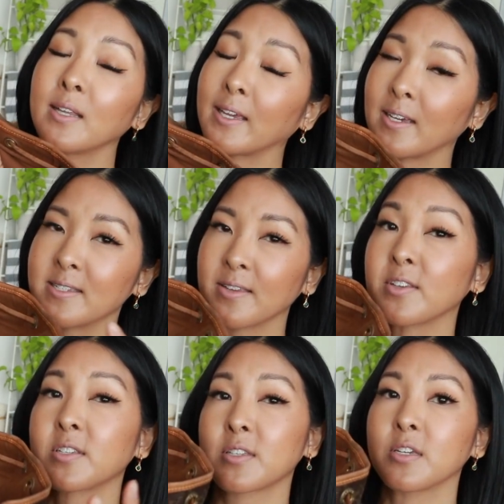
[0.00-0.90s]
Like I said,
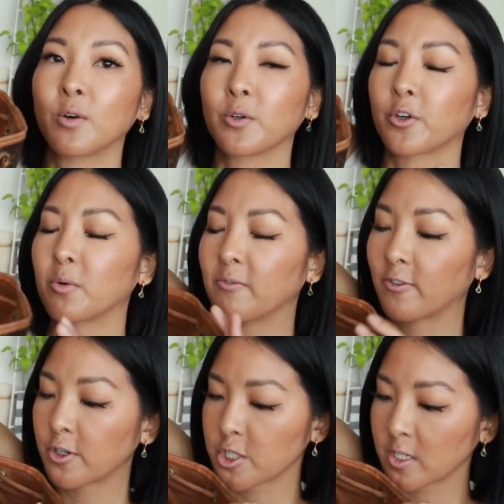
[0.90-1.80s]
this is the older
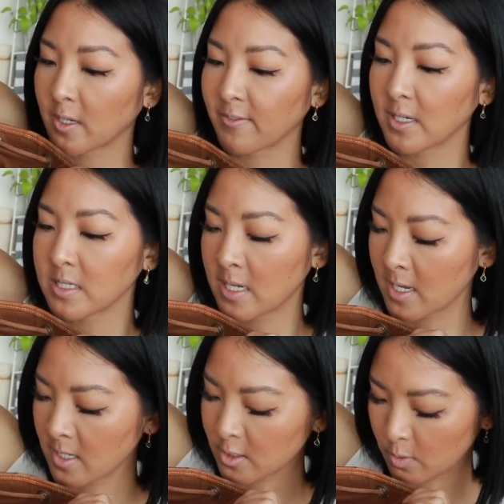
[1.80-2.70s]
version of it,
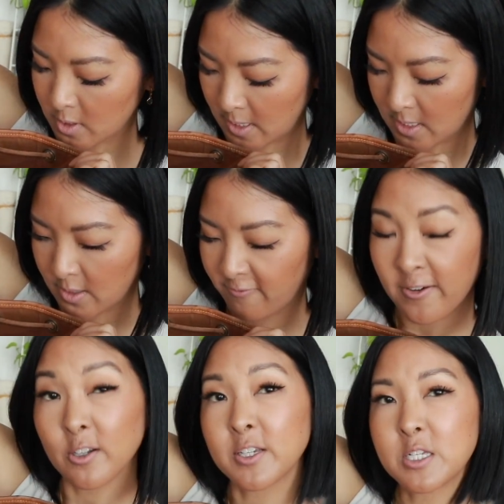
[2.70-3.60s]
so it just has a
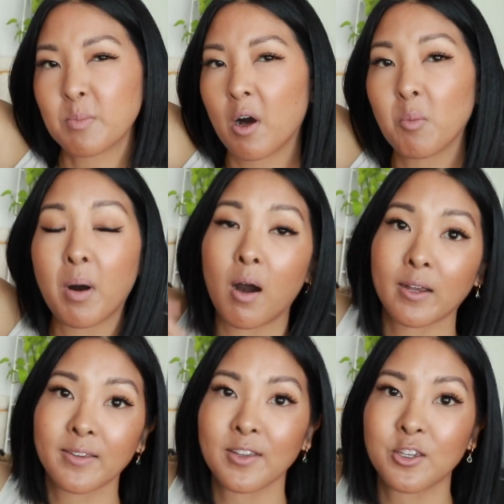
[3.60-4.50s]
fairly small
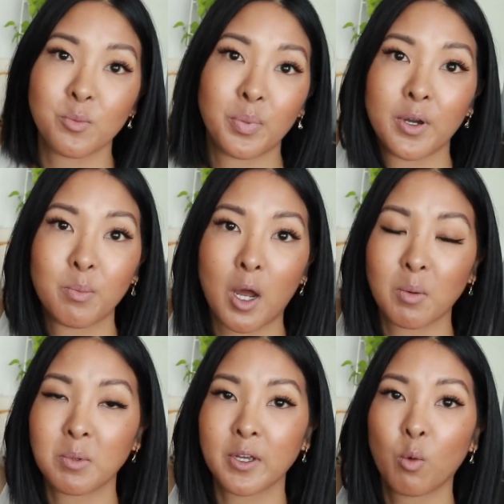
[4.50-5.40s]
pocket that you could put
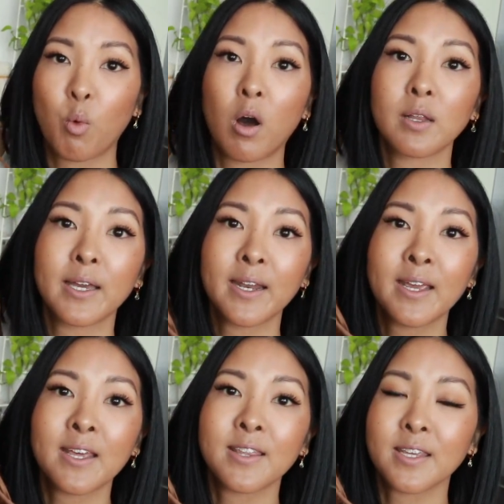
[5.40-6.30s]
probably a wallet.
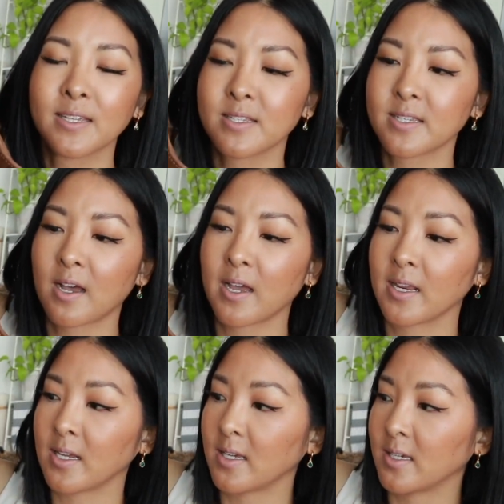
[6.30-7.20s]
The
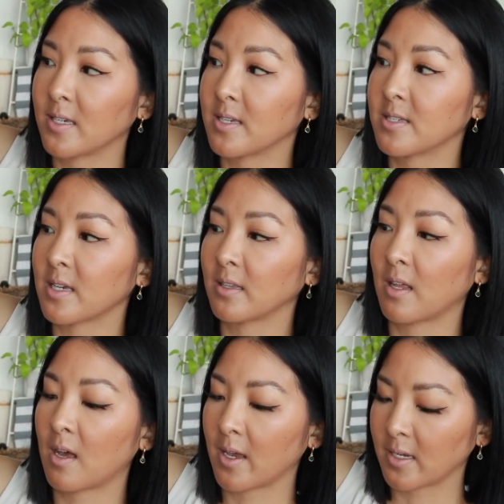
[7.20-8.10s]
inside is
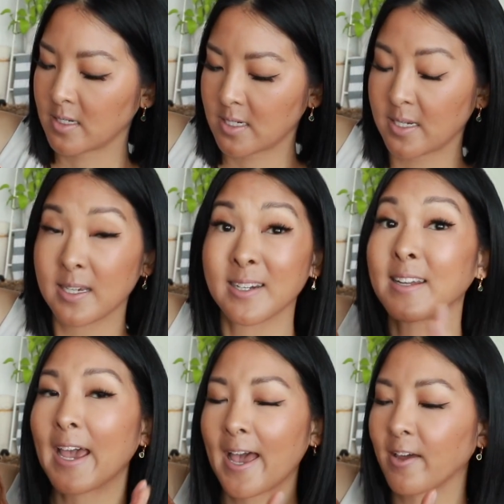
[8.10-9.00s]
lined in
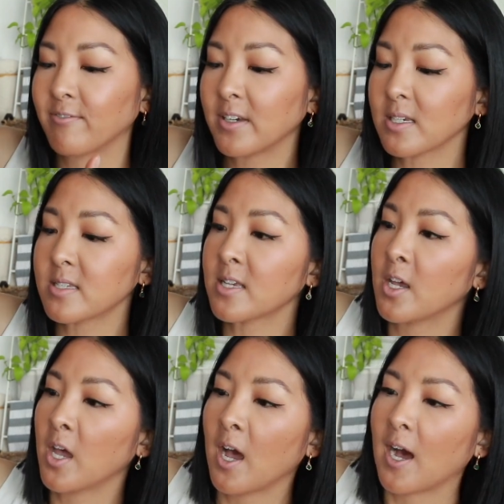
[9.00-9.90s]
canvas.
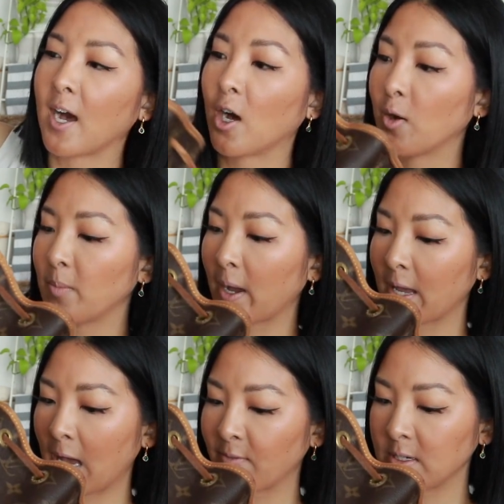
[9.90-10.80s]
I
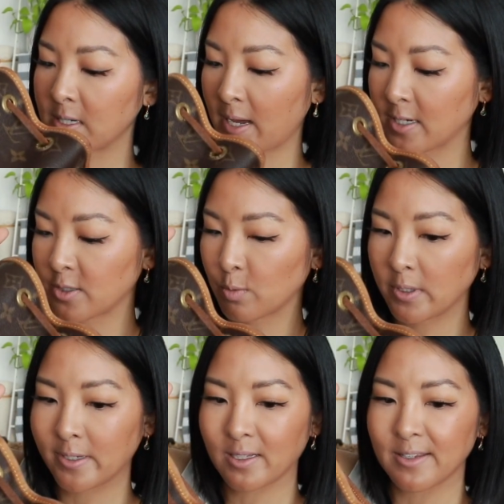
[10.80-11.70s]
haven't had to
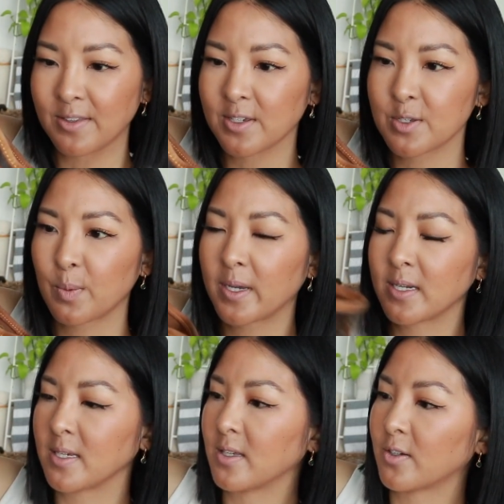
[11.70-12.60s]
really clean this one
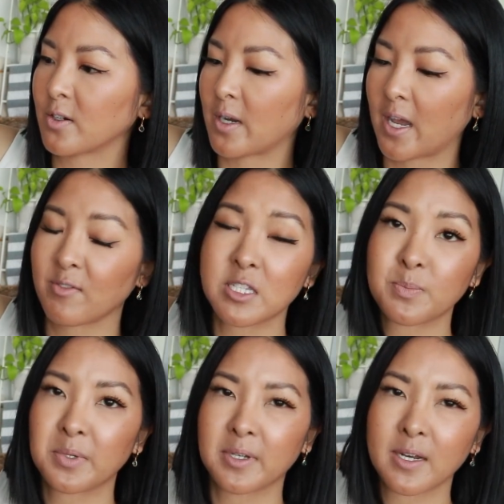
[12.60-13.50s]
either. I haven't
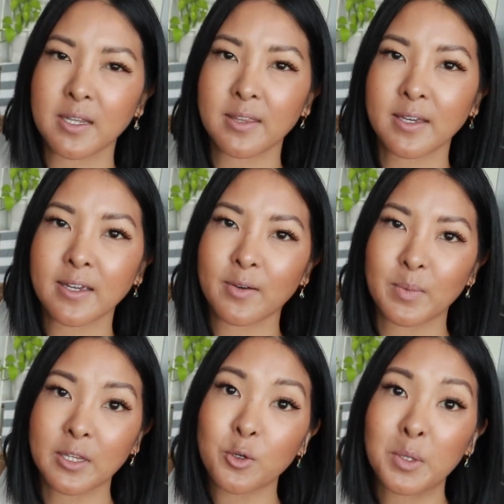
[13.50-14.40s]
spilled anything. I'm a
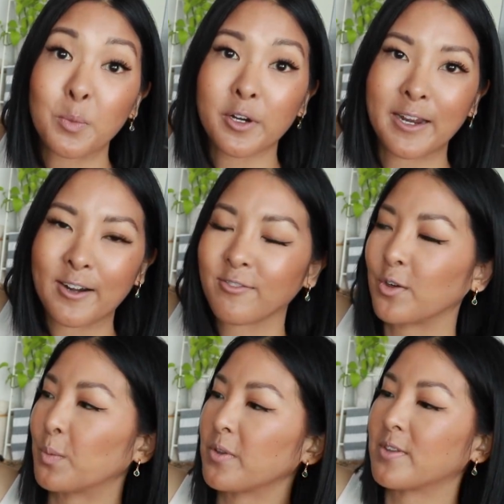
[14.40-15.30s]
little bit more
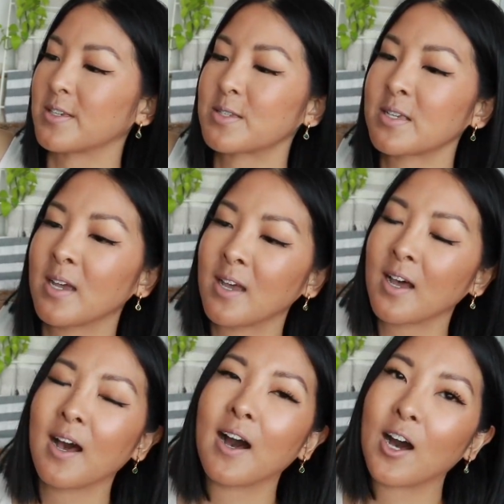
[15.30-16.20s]
careful with this
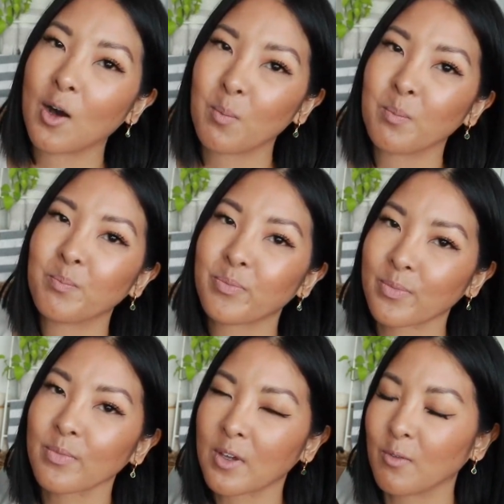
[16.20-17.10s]

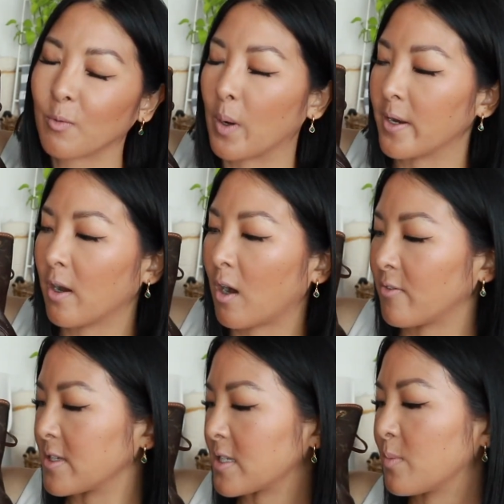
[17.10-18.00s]
one,
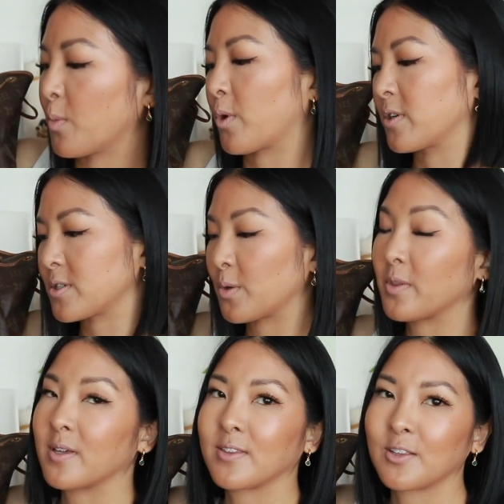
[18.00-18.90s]
obviously more so
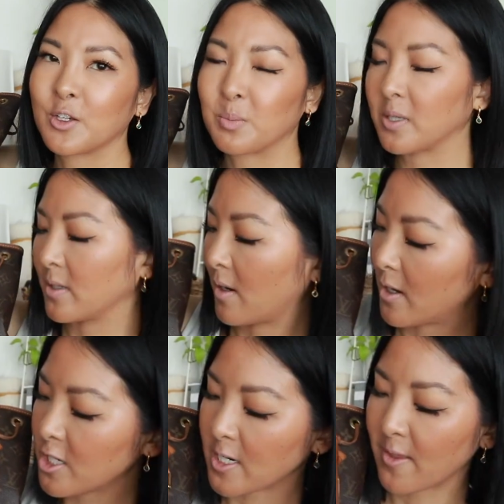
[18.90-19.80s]
than the Le
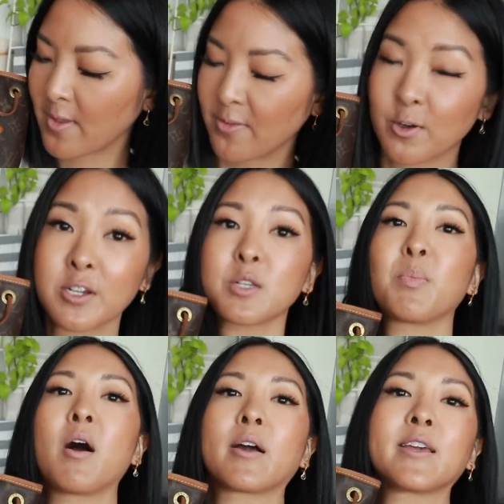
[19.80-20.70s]
Pliage. And then there is a
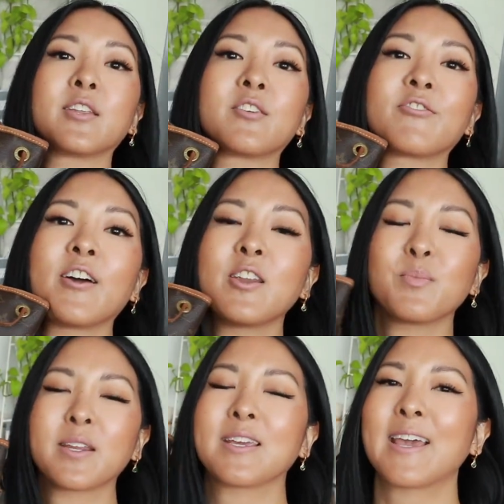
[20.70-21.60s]
pocket in the front,
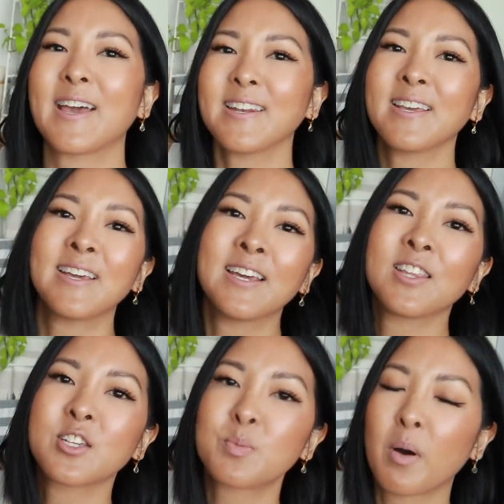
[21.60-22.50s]
but again,
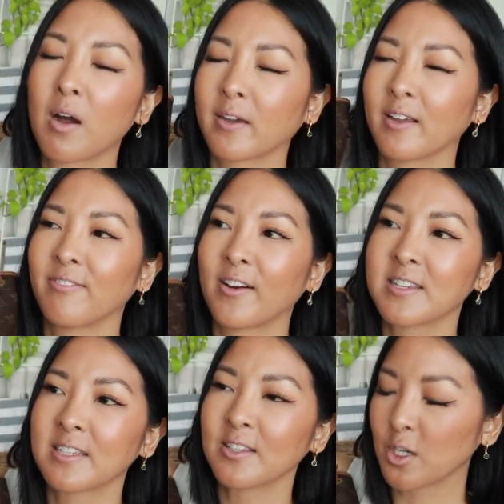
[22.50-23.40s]
this pocket I find
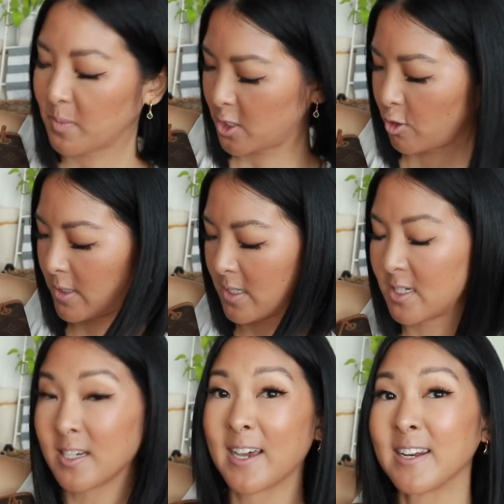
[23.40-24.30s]
is a little bit tricky
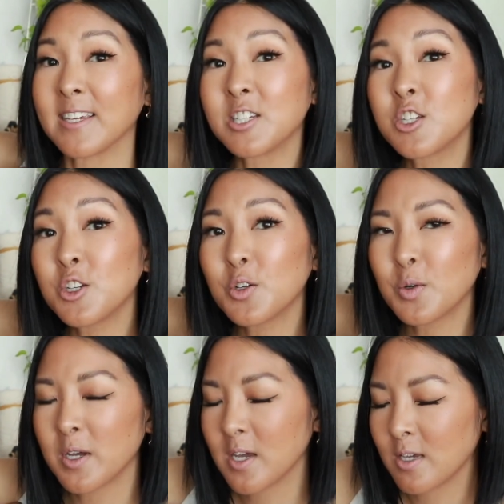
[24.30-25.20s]
to get into.
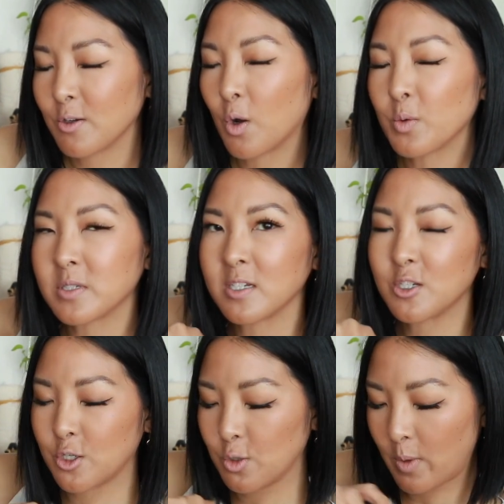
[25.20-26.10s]
You always need
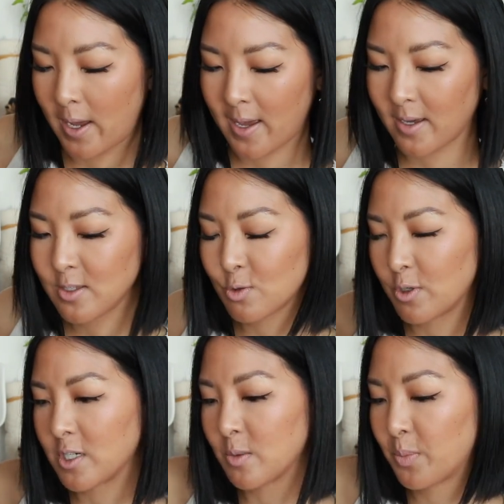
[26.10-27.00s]
two hands, or you
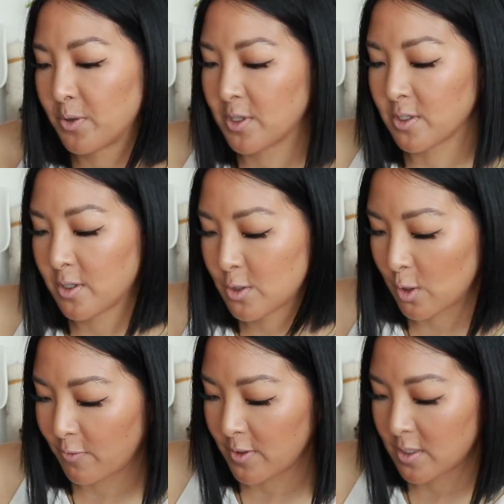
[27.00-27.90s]
need to put this on a
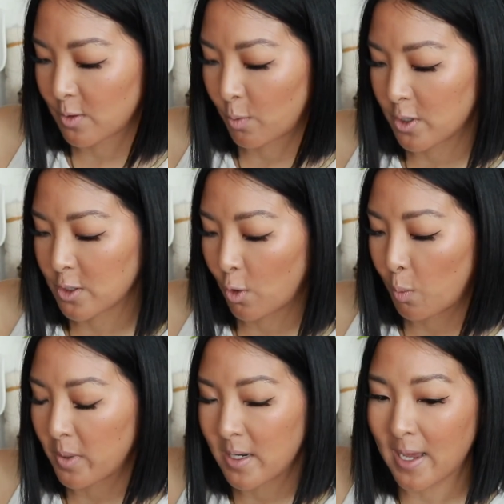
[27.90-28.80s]
surface in order to
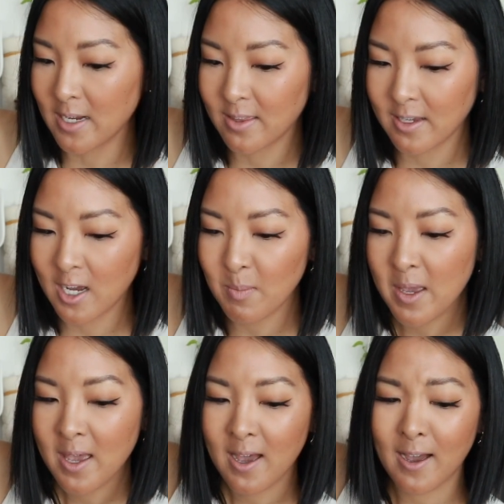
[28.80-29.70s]
open anything up.
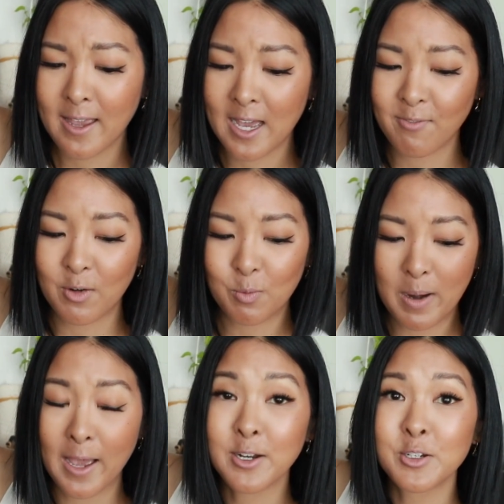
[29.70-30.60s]
I have a
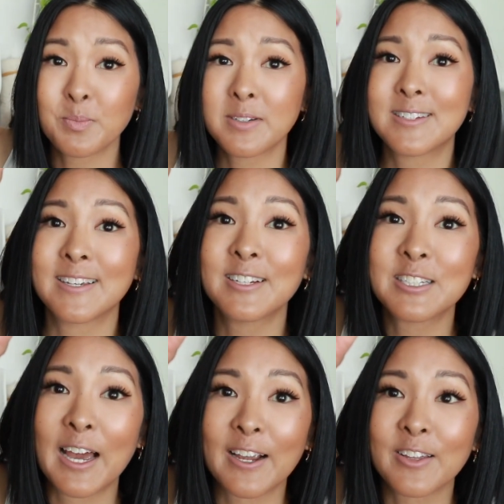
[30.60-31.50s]
random Tic
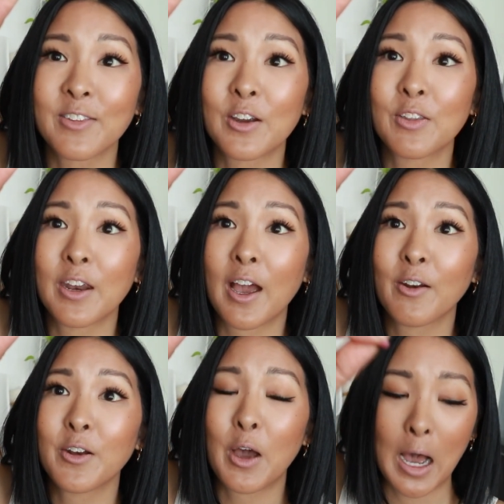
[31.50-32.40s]
Tac in there that I don't
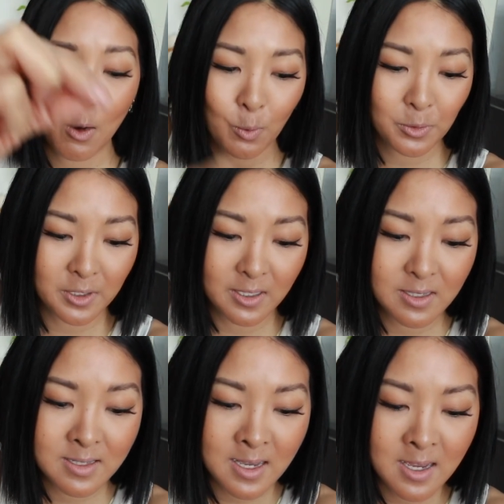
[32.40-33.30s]
know how old it is.
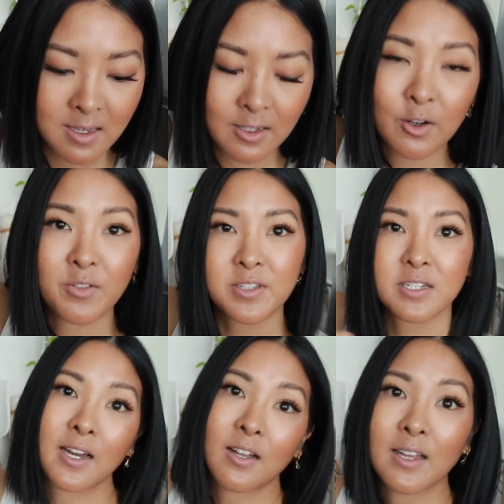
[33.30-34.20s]
You can obviously
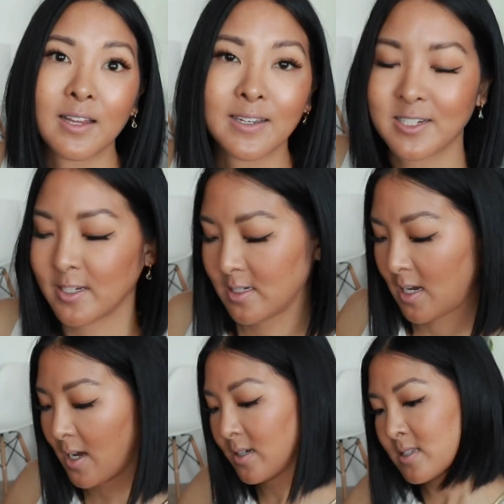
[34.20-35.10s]
tell I like Tic
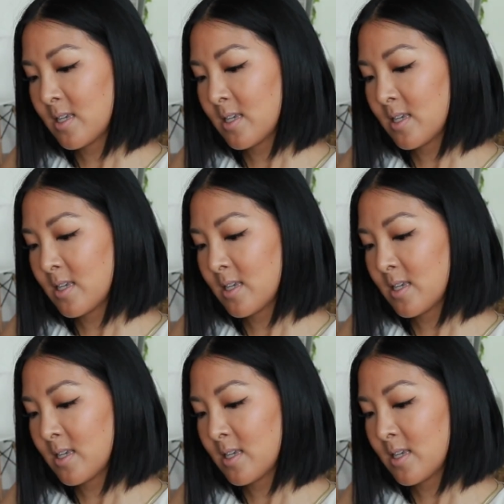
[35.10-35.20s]
Tacs.